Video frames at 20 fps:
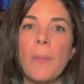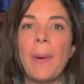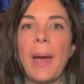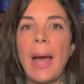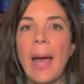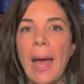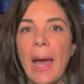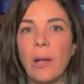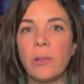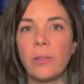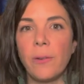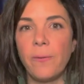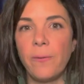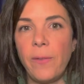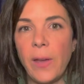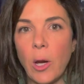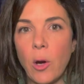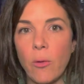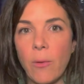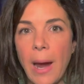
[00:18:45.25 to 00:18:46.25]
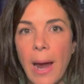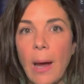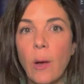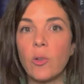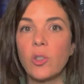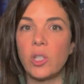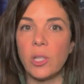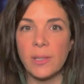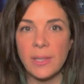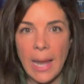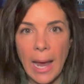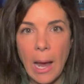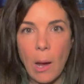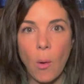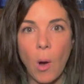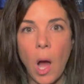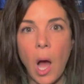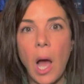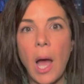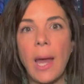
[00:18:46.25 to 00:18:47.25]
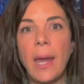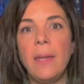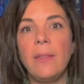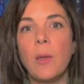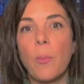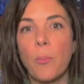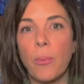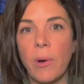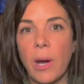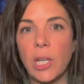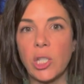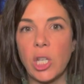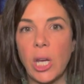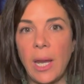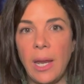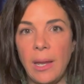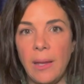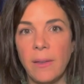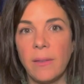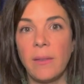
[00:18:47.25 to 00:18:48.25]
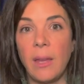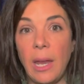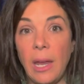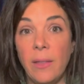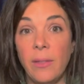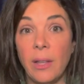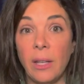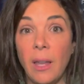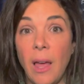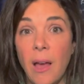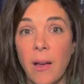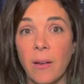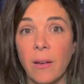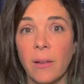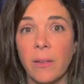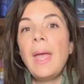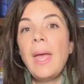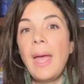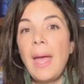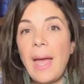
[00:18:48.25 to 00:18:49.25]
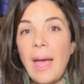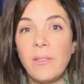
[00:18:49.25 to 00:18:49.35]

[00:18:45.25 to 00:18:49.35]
about how to figure out just how high the pressure is in the lungs.